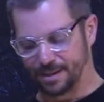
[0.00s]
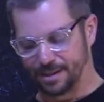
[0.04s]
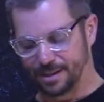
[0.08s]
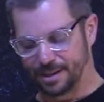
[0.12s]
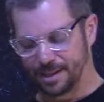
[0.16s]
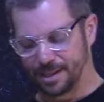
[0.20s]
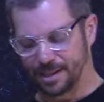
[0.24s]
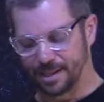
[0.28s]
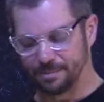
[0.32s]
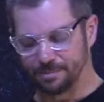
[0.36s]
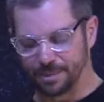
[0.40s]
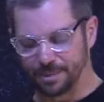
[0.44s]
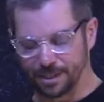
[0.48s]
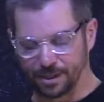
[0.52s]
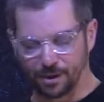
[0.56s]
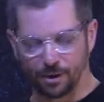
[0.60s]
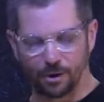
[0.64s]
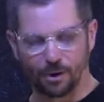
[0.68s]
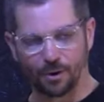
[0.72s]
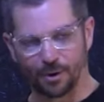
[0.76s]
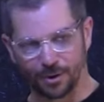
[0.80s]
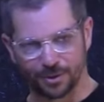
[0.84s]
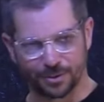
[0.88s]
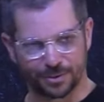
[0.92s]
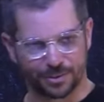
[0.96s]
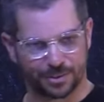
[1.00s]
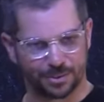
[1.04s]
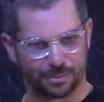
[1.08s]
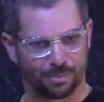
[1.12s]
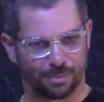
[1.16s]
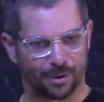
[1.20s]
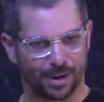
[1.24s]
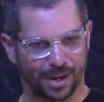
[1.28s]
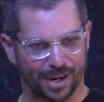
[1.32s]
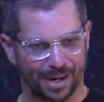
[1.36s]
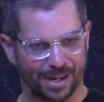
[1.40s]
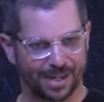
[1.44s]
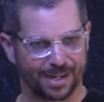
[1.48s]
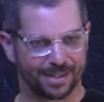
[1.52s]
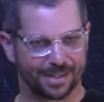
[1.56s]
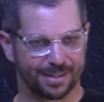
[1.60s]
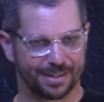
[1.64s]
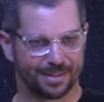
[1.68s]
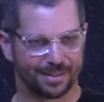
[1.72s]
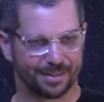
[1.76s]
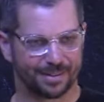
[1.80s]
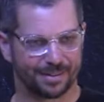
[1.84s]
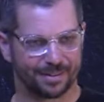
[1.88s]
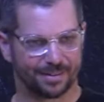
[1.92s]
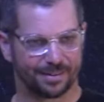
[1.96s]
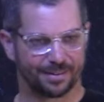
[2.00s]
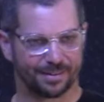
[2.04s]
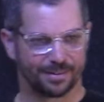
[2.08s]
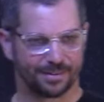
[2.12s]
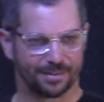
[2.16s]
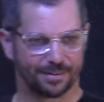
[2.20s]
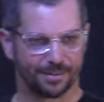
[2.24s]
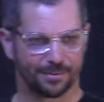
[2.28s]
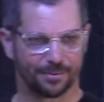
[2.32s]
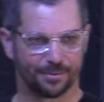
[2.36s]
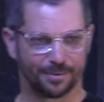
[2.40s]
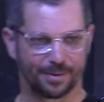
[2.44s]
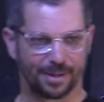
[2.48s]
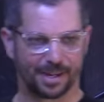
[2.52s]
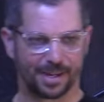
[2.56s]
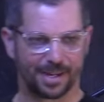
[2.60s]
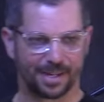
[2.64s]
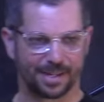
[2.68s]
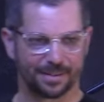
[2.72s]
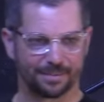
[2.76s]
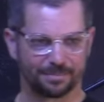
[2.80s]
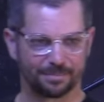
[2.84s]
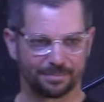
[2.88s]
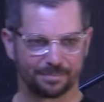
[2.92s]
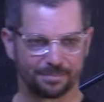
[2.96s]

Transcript: can be hard to break, right?